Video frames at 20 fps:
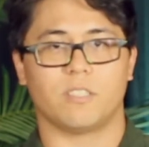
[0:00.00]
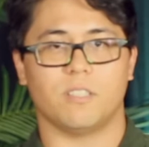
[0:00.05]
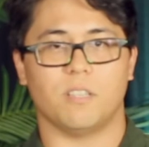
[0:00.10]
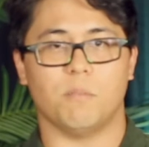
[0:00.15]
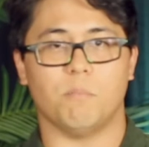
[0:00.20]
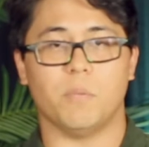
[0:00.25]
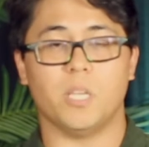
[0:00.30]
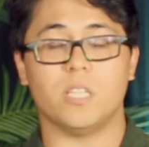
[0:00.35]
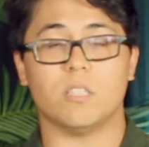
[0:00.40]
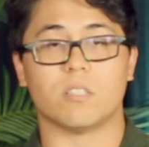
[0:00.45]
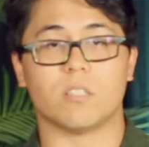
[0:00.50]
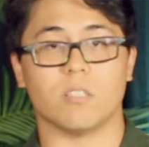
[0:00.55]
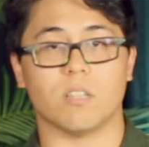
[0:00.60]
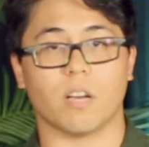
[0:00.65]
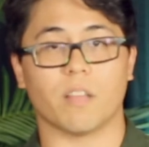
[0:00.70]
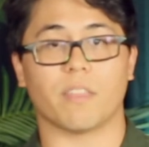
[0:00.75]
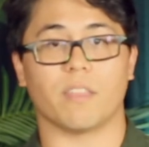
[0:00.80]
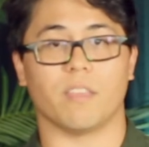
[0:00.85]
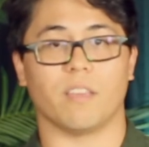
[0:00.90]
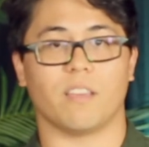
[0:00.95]
It means
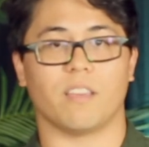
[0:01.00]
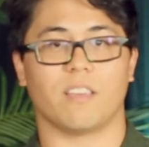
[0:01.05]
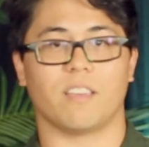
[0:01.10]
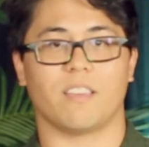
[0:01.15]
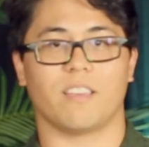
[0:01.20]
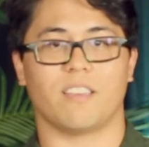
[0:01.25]
nothing.